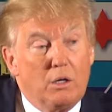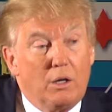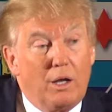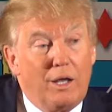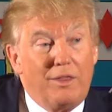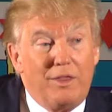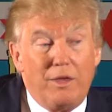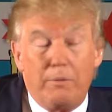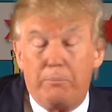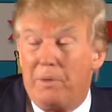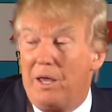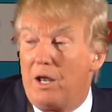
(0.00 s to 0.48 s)

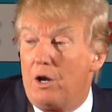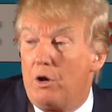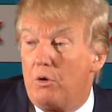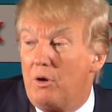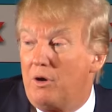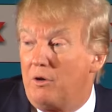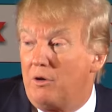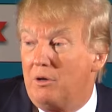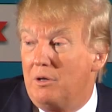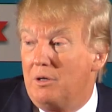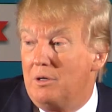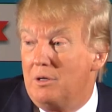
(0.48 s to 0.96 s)
And they're better
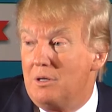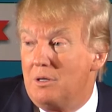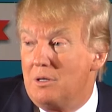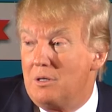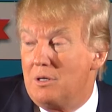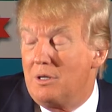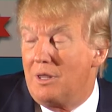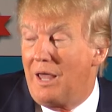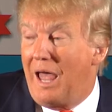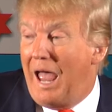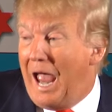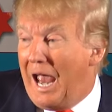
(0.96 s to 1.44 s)
at
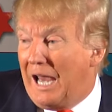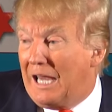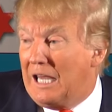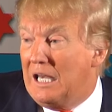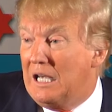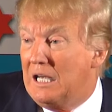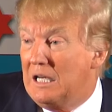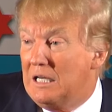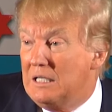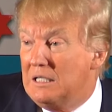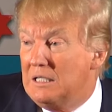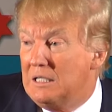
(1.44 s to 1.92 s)
the
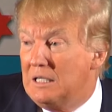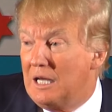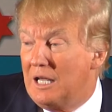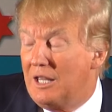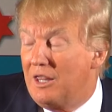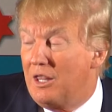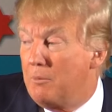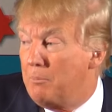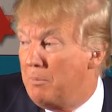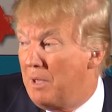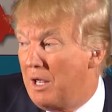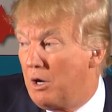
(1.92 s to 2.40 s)
hacking
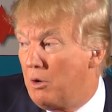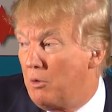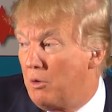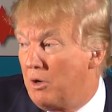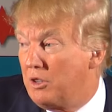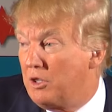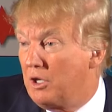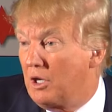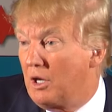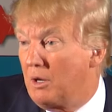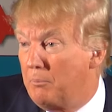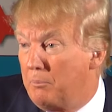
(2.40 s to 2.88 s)
and they're better
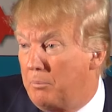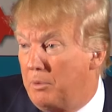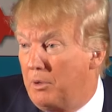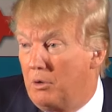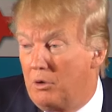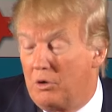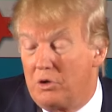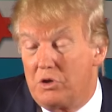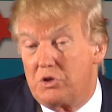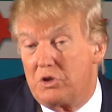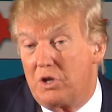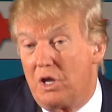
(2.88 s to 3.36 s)
at the
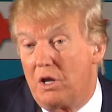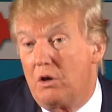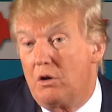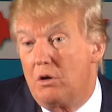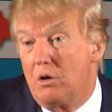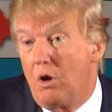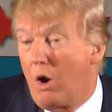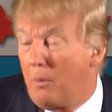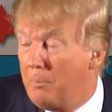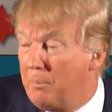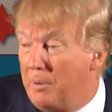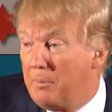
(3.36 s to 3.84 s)
computers than
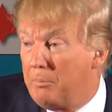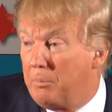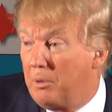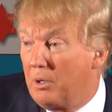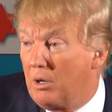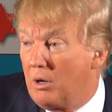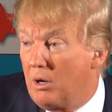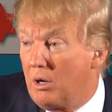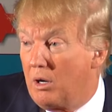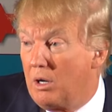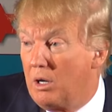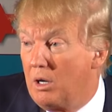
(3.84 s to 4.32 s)
our
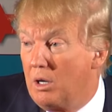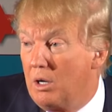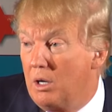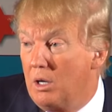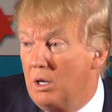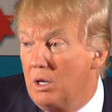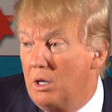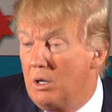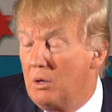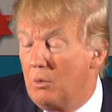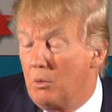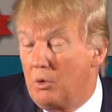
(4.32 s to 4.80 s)
people are,
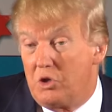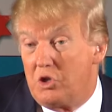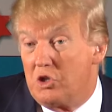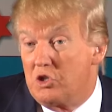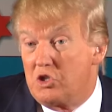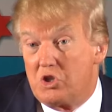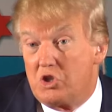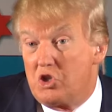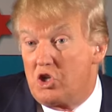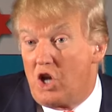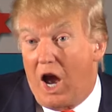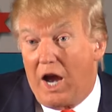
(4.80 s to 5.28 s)
which
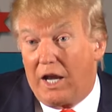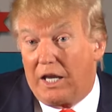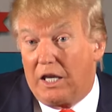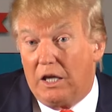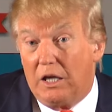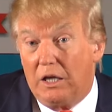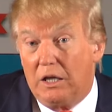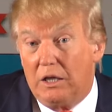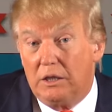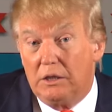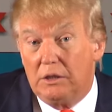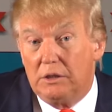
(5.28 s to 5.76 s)
is
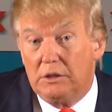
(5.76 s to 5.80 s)
shocking.